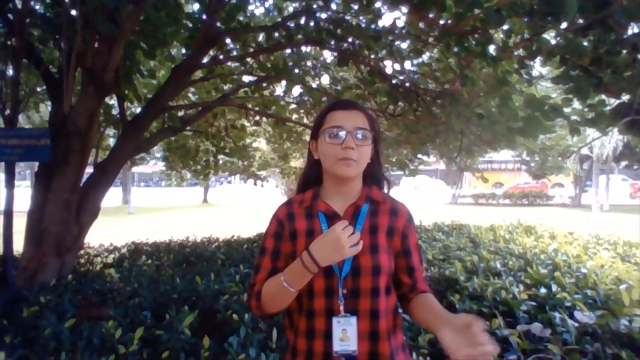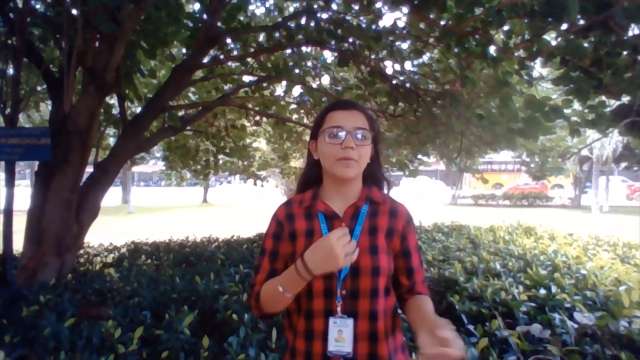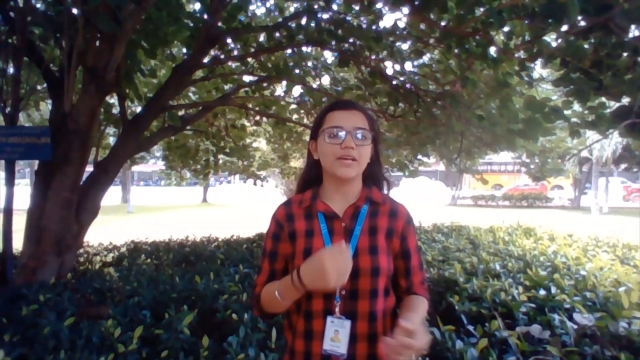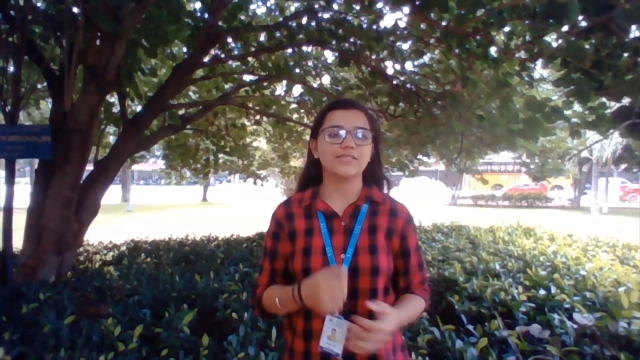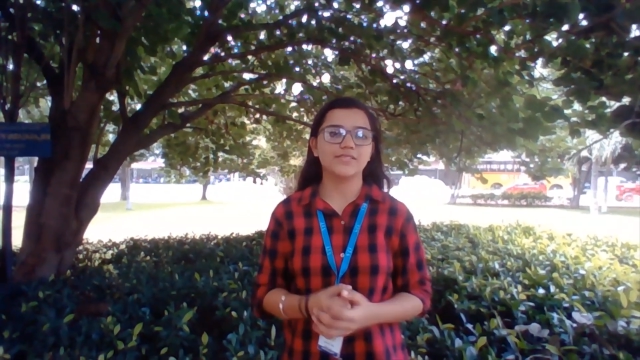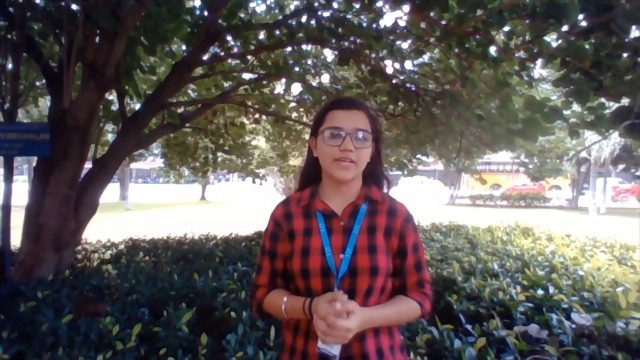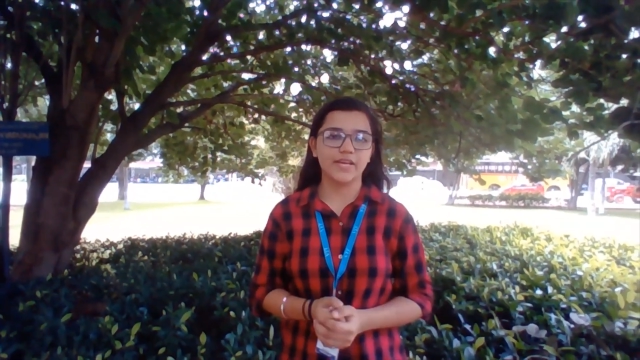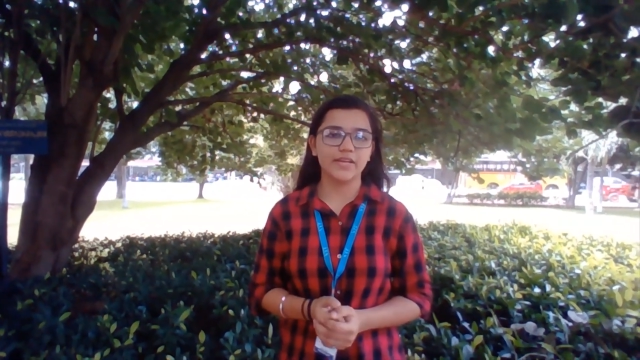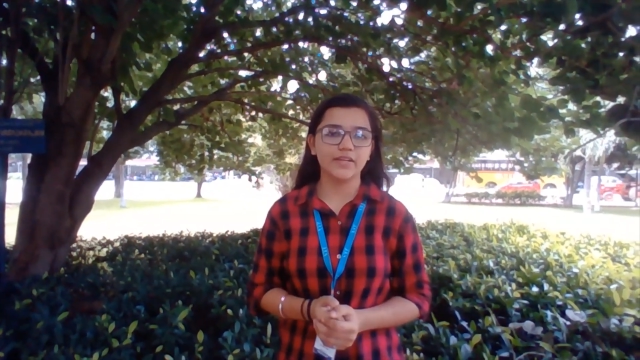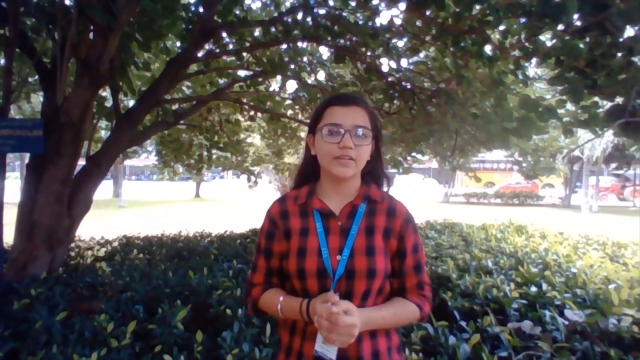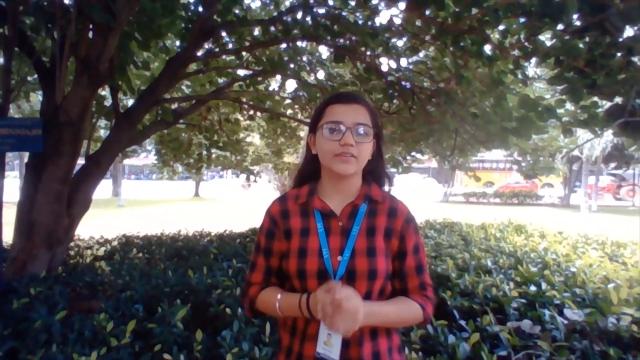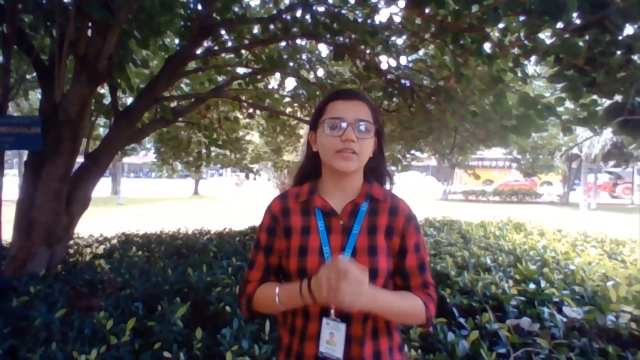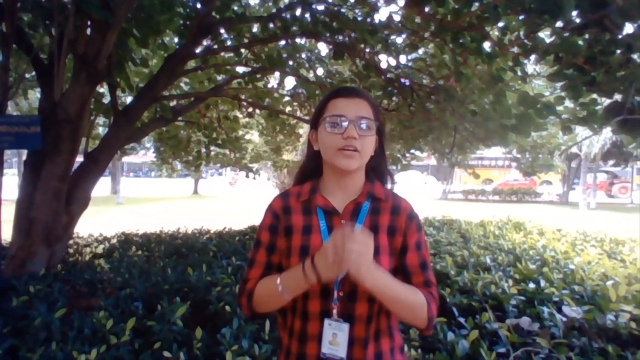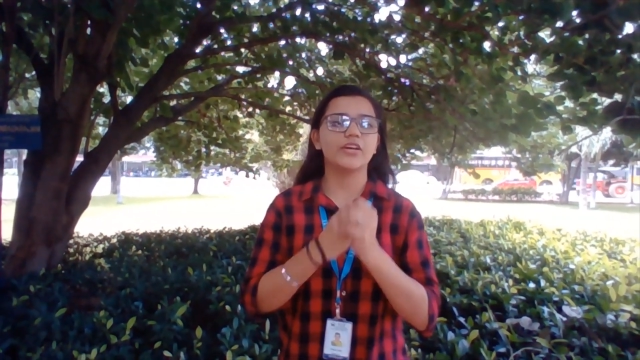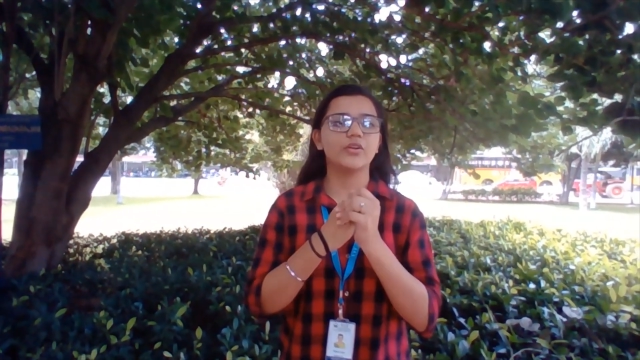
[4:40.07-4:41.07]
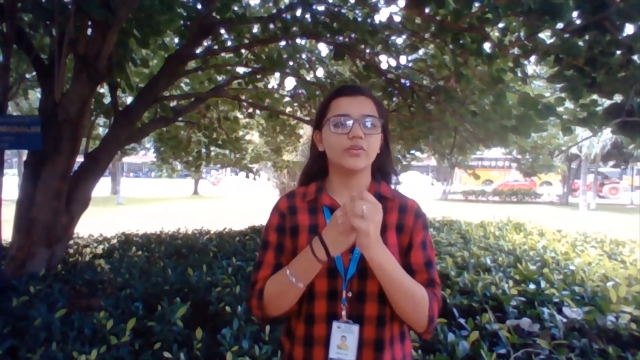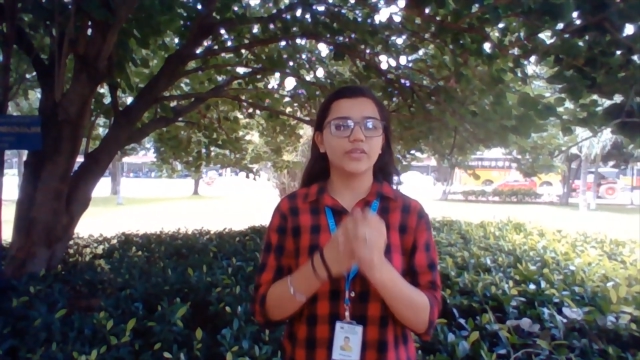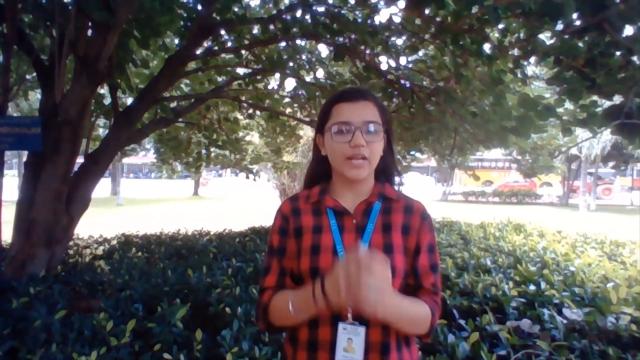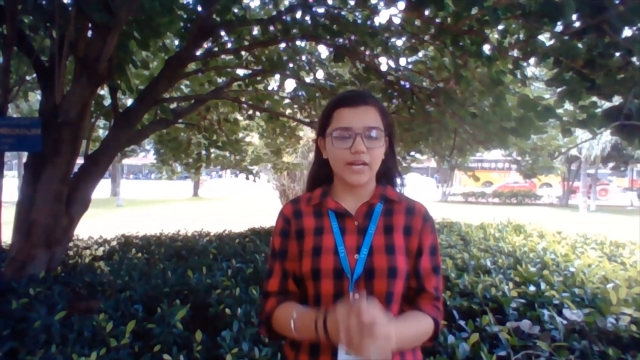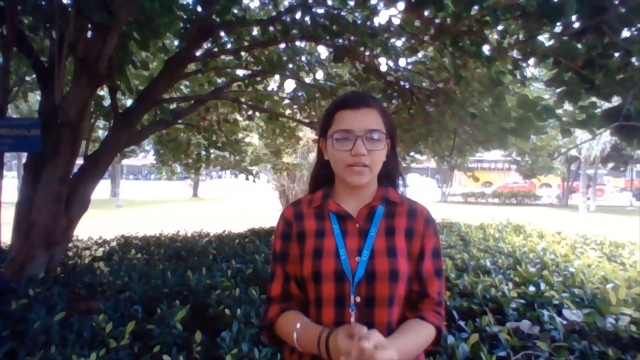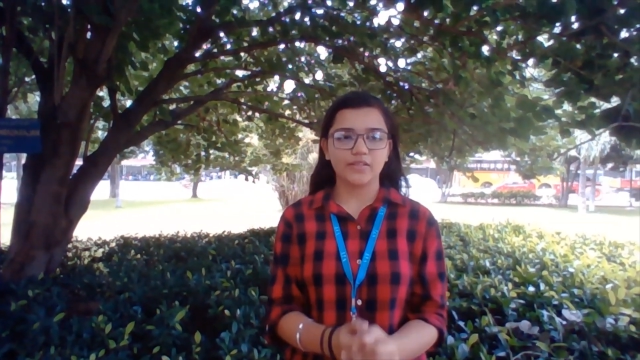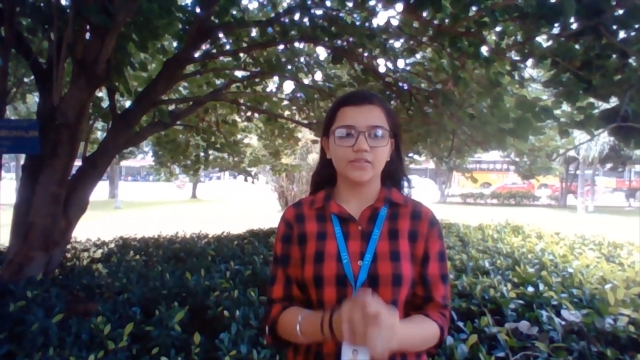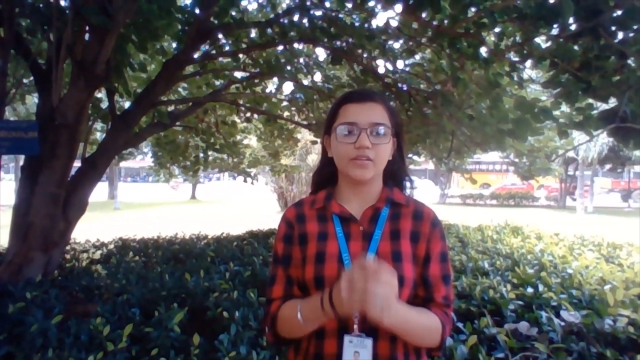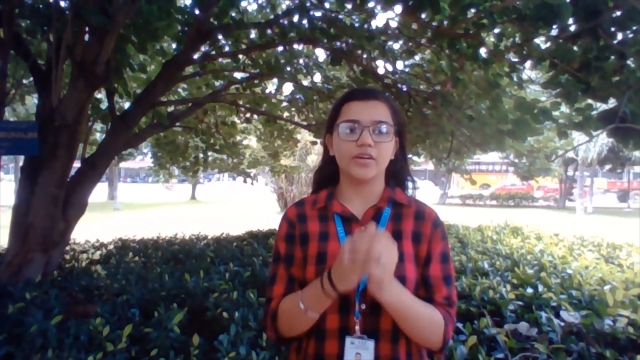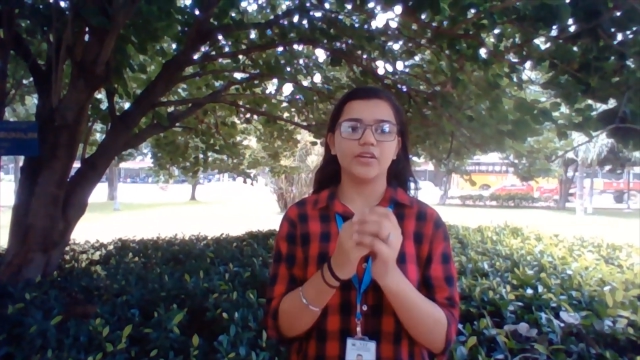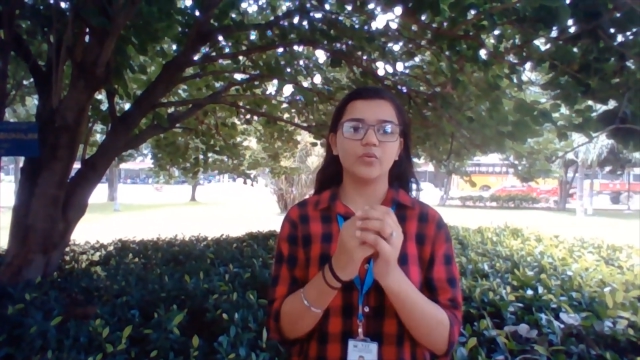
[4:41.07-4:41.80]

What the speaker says: by saying that the